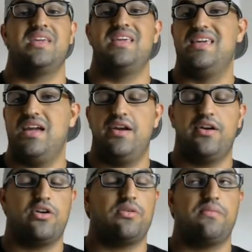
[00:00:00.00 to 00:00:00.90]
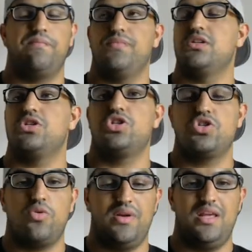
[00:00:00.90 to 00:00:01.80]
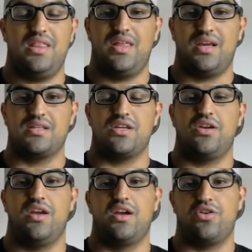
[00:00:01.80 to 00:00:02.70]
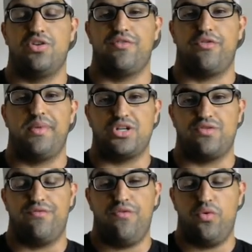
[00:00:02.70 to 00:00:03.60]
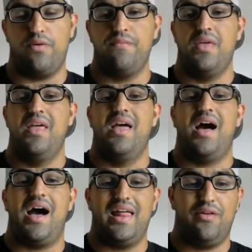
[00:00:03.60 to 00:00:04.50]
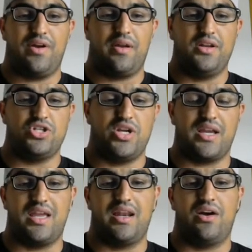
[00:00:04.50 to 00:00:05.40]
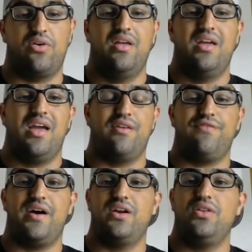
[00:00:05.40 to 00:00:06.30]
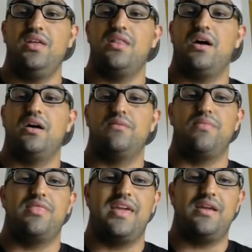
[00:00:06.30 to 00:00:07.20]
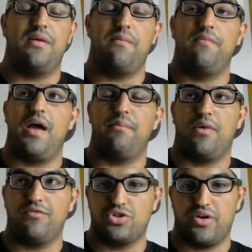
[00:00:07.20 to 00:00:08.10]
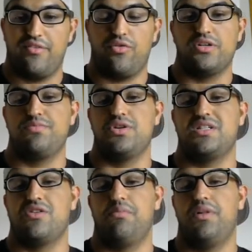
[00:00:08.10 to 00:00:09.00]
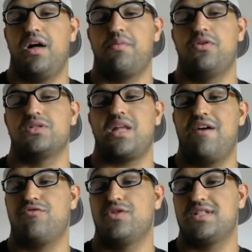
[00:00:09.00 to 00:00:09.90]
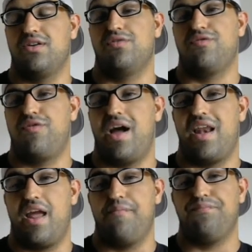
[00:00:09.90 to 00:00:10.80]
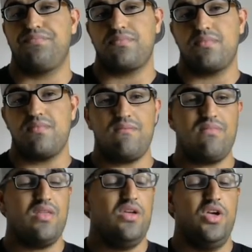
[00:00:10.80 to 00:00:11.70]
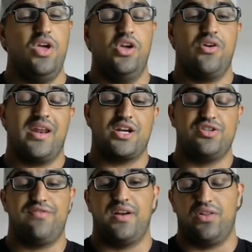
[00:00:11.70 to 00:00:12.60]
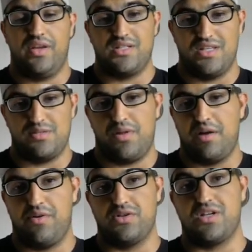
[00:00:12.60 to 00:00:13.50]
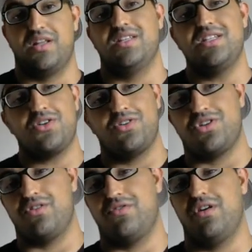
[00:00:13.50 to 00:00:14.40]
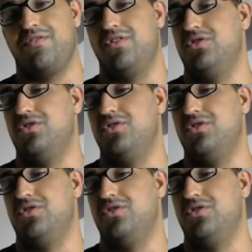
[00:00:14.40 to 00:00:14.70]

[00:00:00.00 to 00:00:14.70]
gear, so many things that you can get good information for. Highly recommend checking it out. And finally, Marvel Strike Force puts out a blog post every single Friday. You can actually find a link to these blog posts on a Discord server if you